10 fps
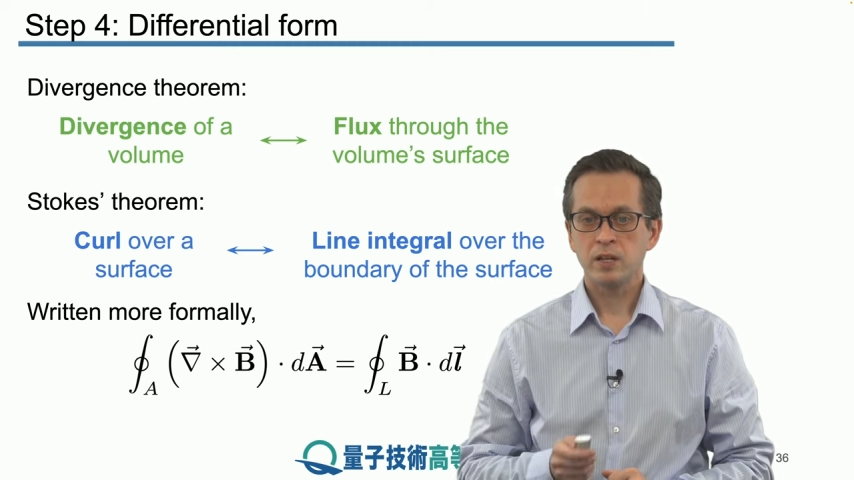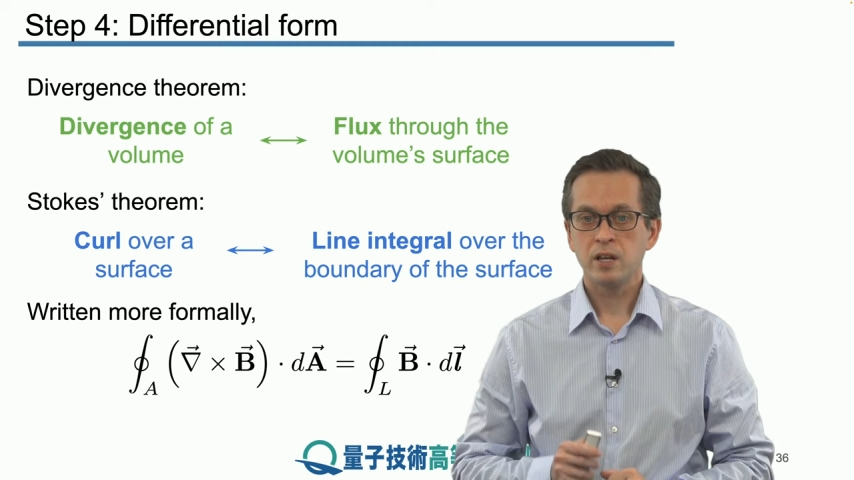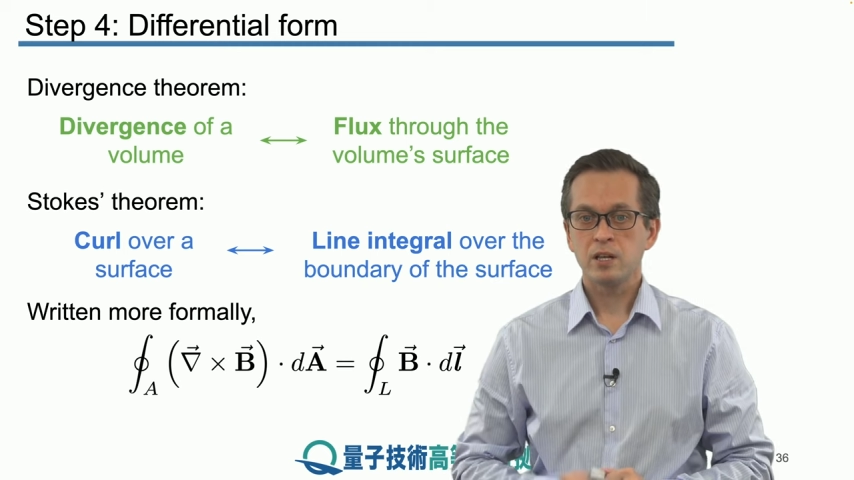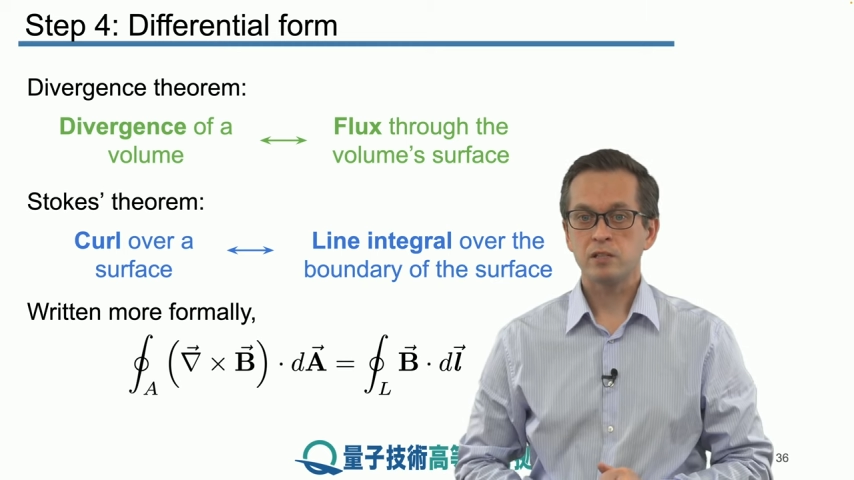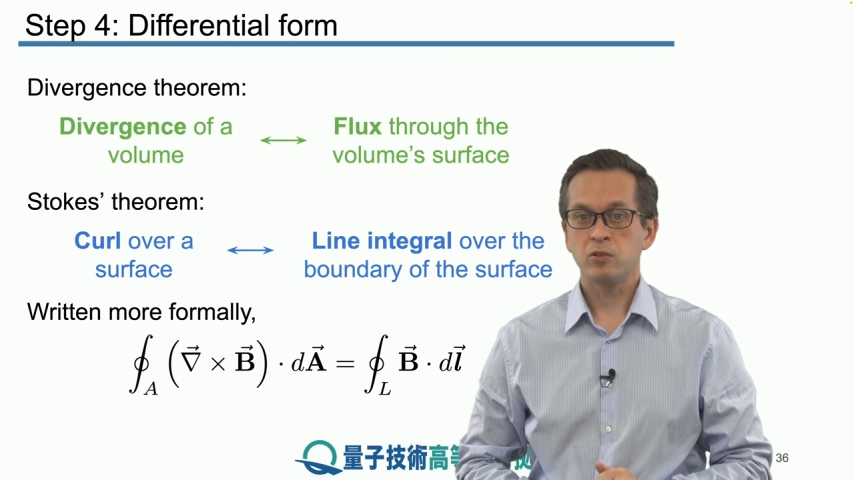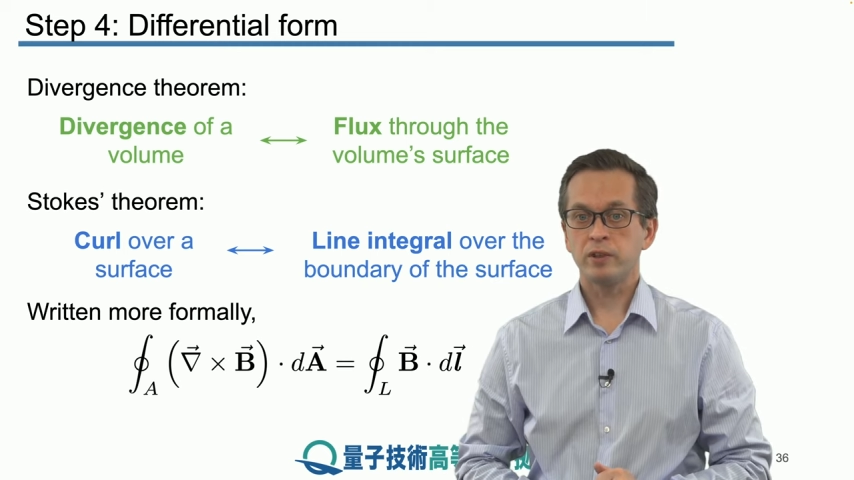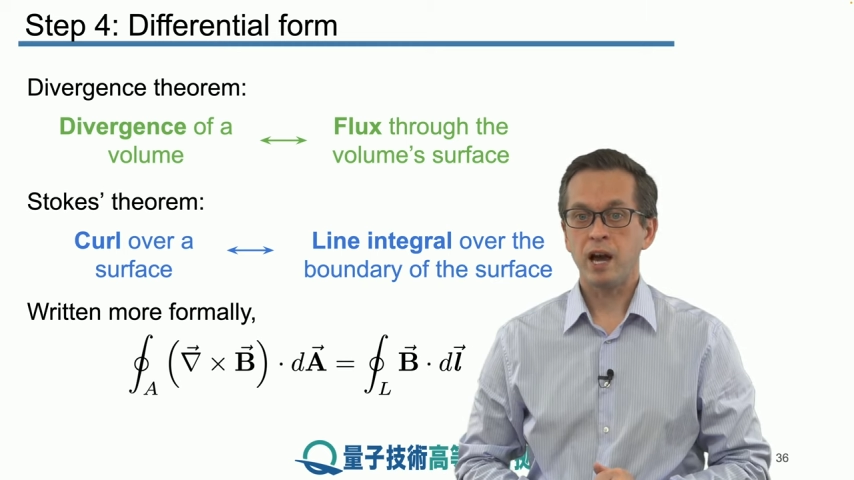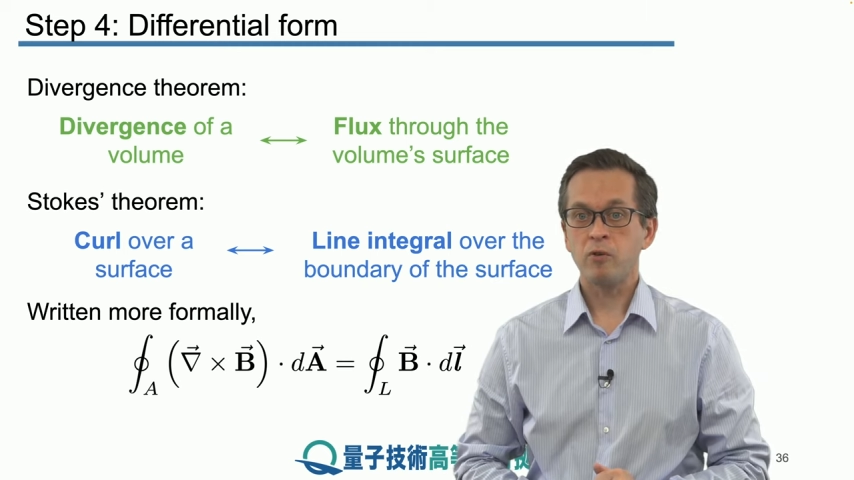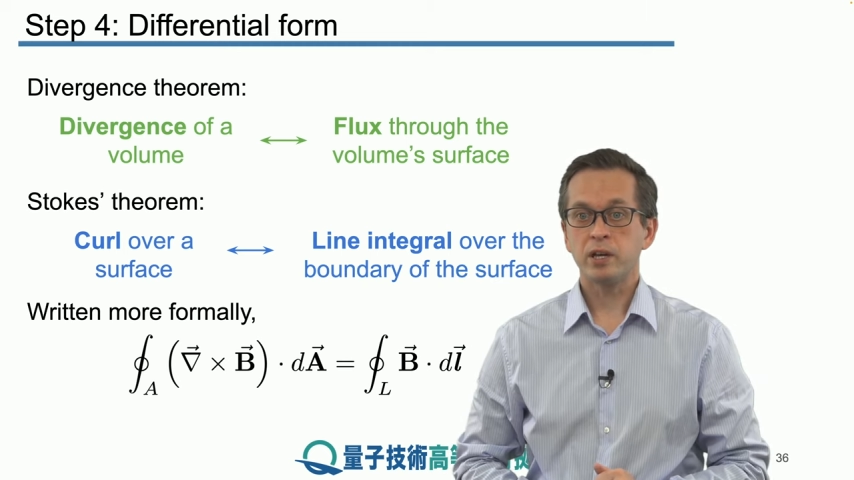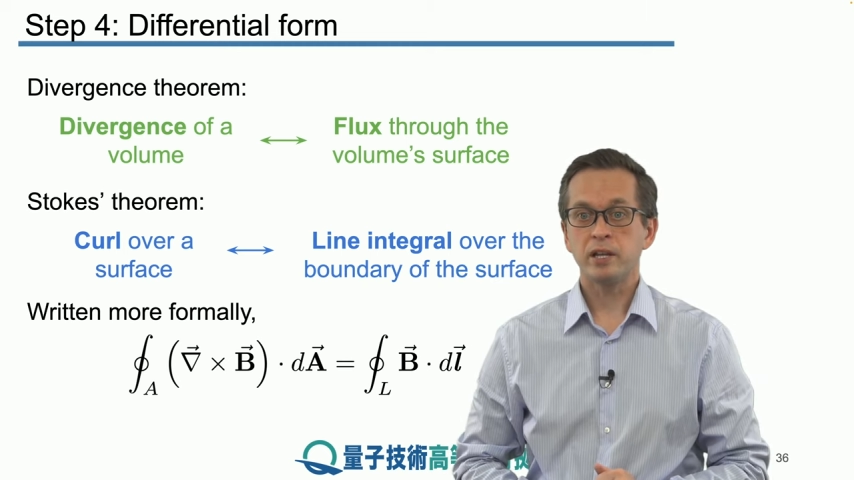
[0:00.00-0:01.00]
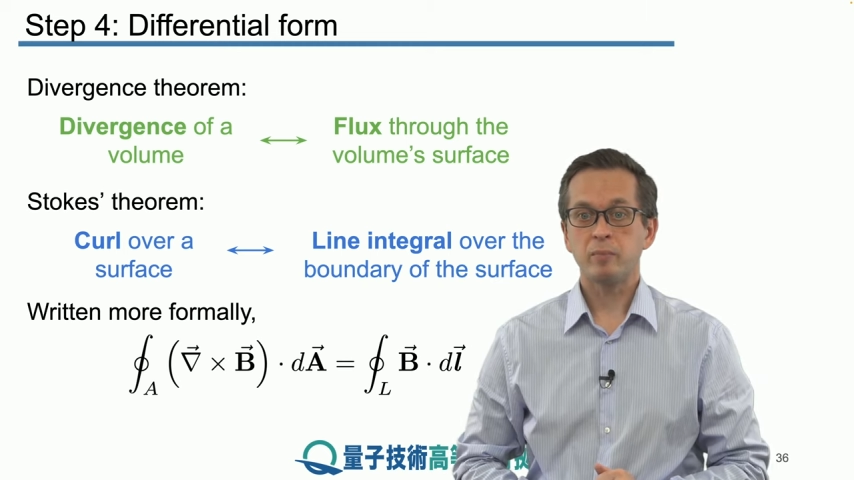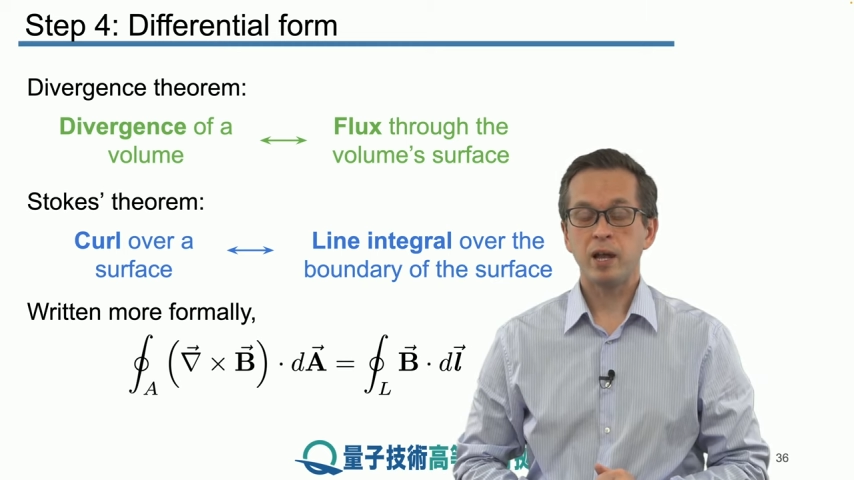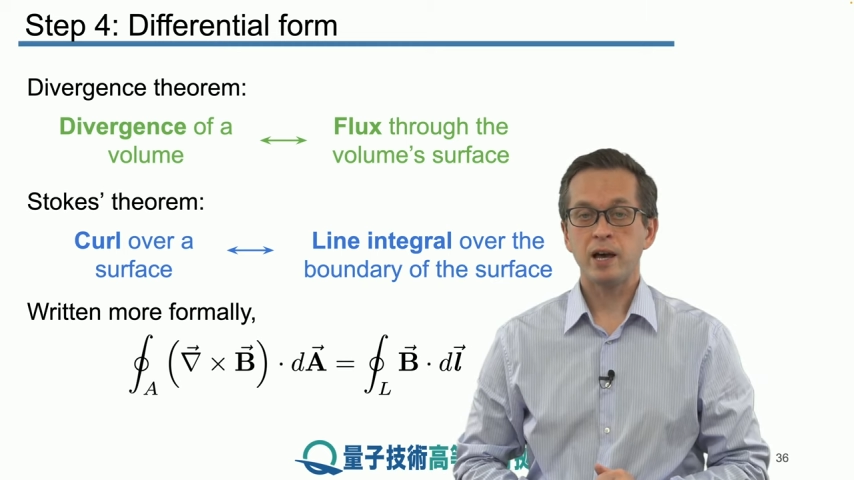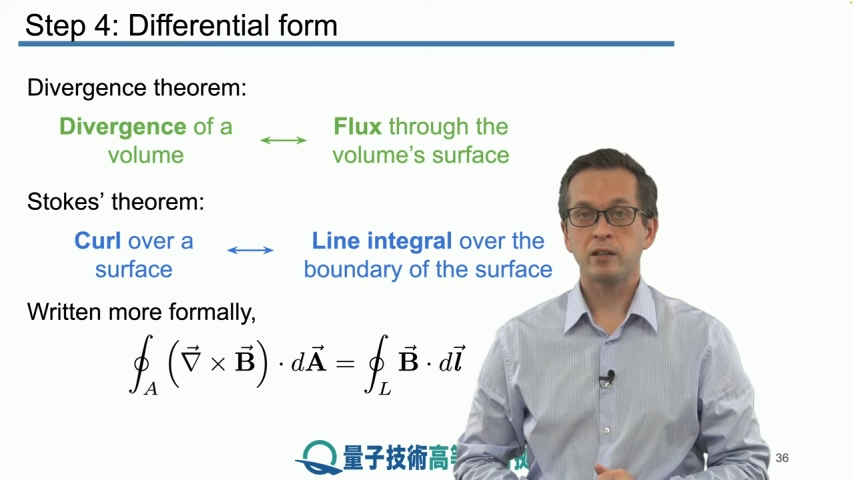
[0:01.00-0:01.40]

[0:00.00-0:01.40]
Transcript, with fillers: So now we can apply it